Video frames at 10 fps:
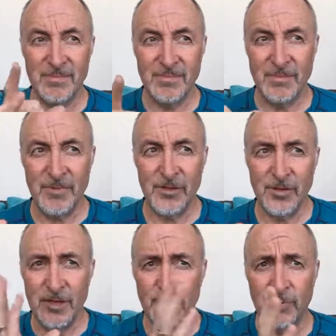And make sure
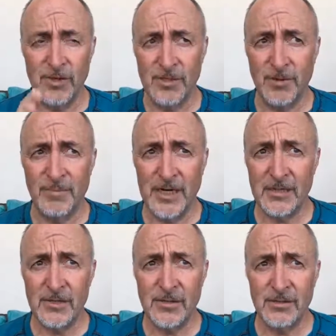I hit the points I want to make
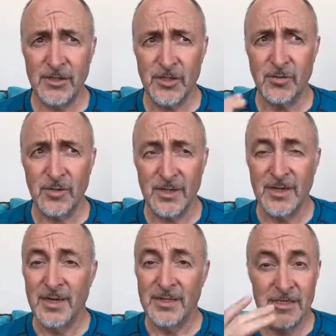in this, this talk.
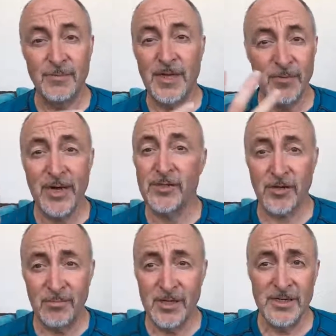This is, by the way,
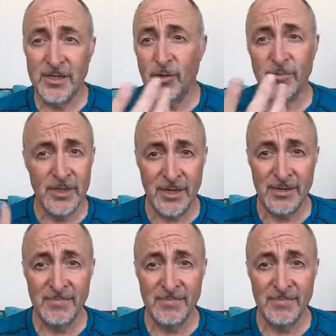unscripted, as they always are.